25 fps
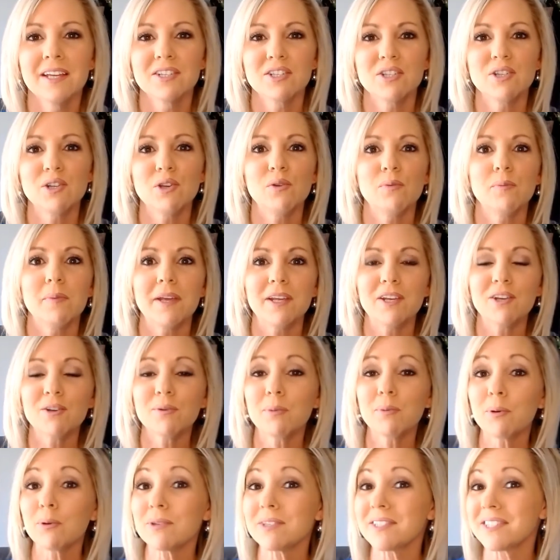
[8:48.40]
to make
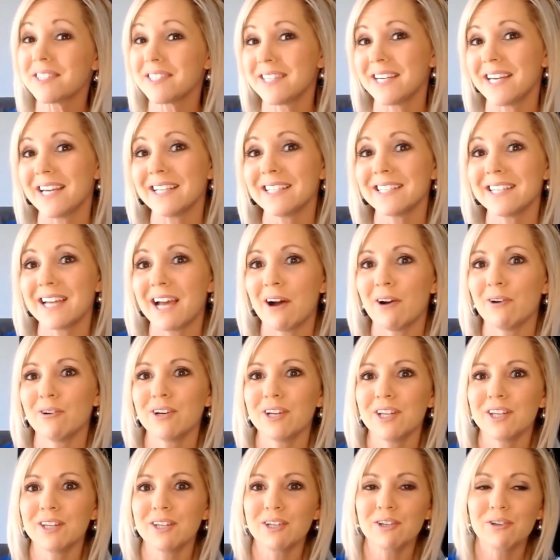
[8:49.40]
your booth stand
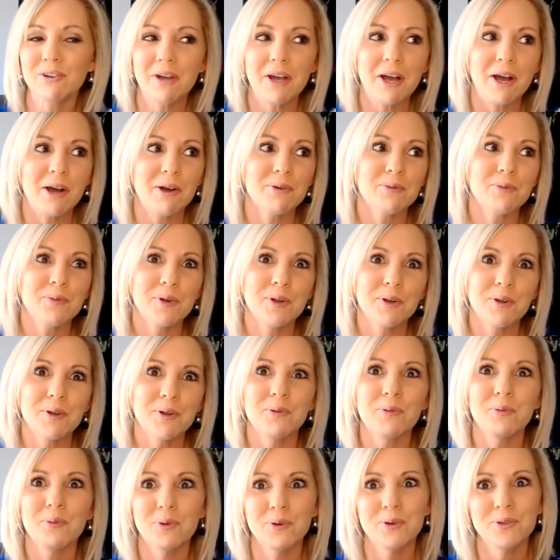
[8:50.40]
out in the crowd where
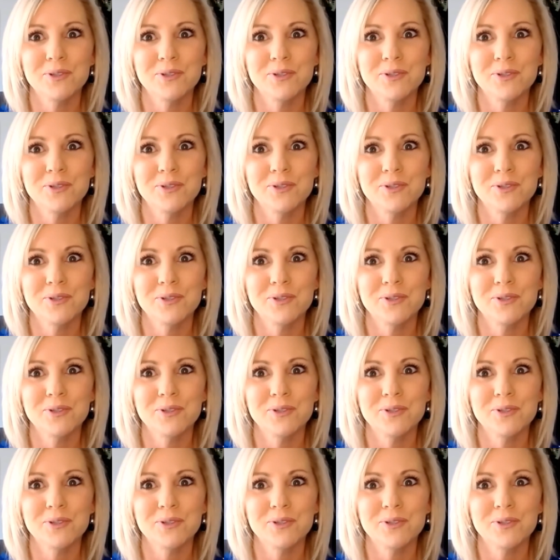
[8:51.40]
the